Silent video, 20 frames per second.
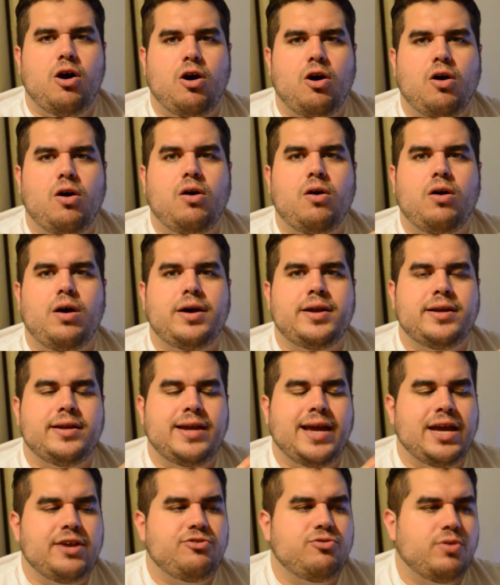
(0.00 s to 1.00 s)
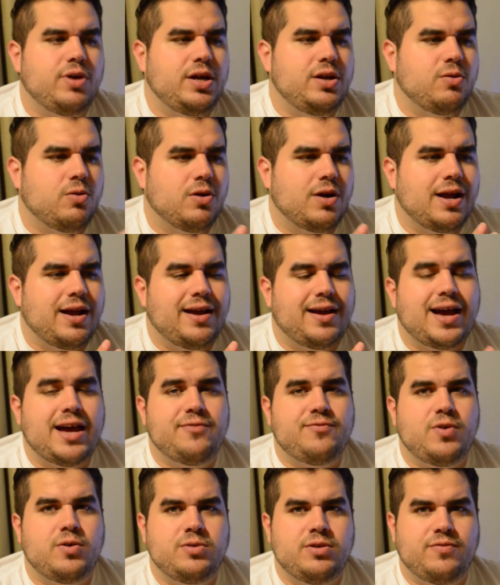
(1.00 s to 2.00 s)
all on an Android or
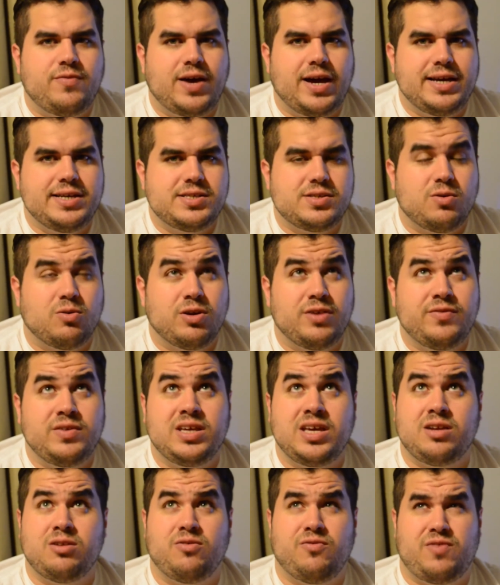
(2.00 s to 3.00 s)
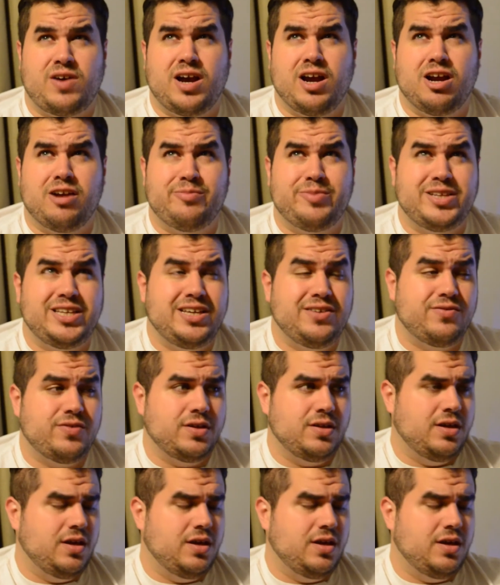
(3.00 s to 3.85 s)
iPhone device, or even Kindle Fire, I believe.